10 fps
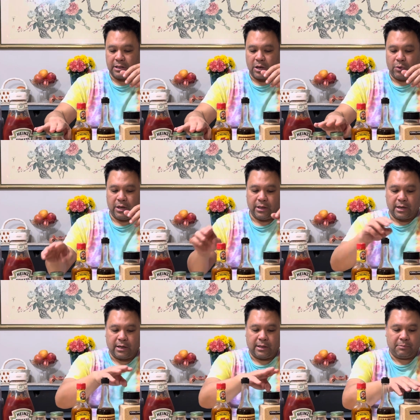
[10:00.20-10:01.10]
that went in
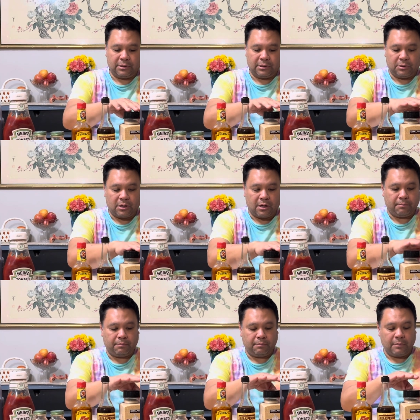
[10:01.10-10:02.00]
there, and I put some salt,
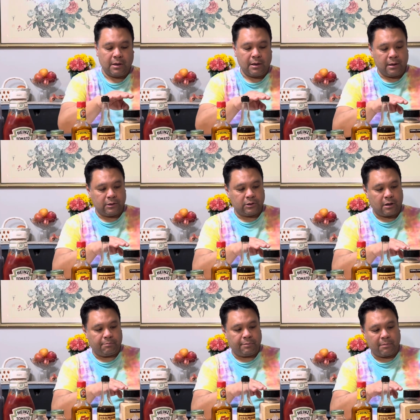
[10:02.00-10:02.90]

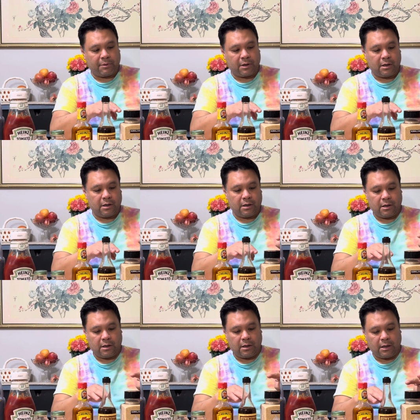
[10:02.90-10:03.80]
pepper,
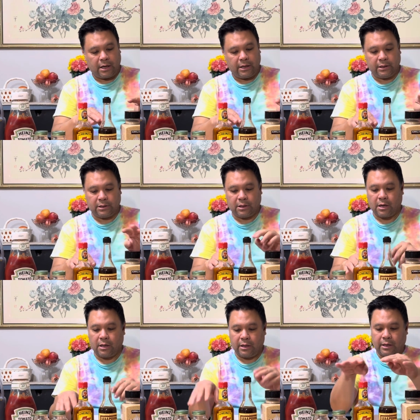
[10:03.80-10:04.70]
onions and
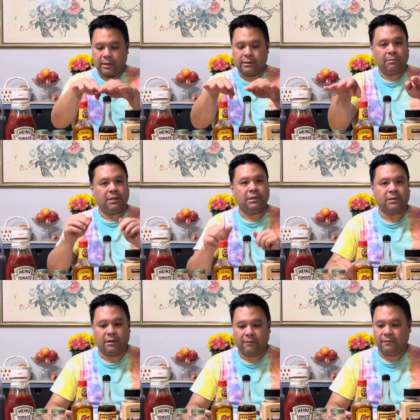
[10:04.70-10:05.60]
garlic, and some of this
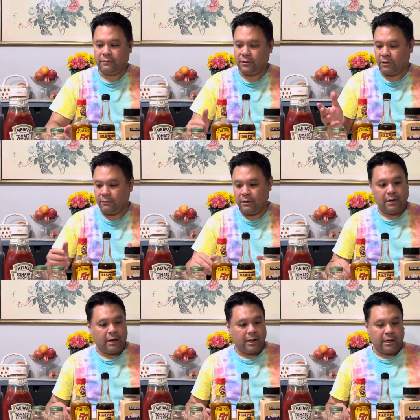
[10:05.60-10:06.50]
stuff. So
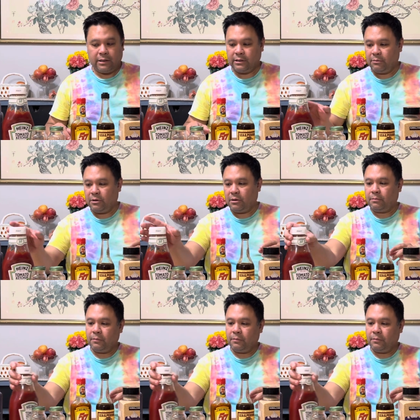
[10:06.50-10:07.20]
a lot of similar